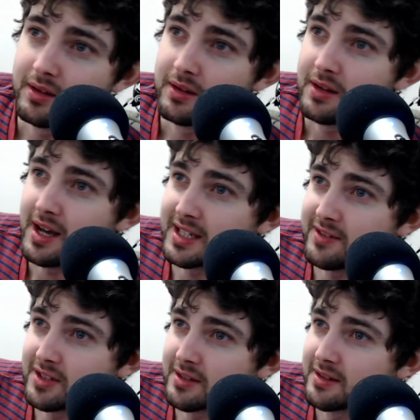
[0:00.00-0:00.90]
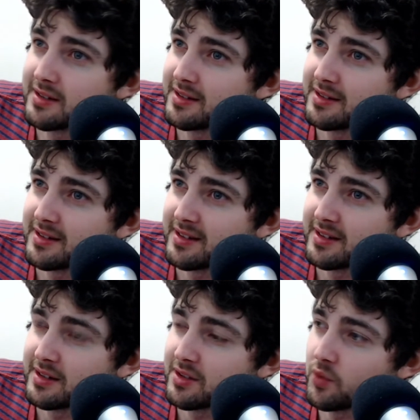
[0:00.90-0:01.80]
I give it
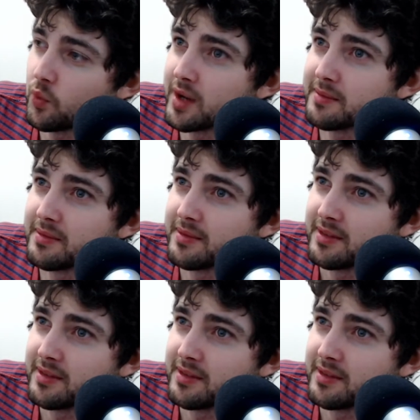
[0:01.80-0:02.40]
1...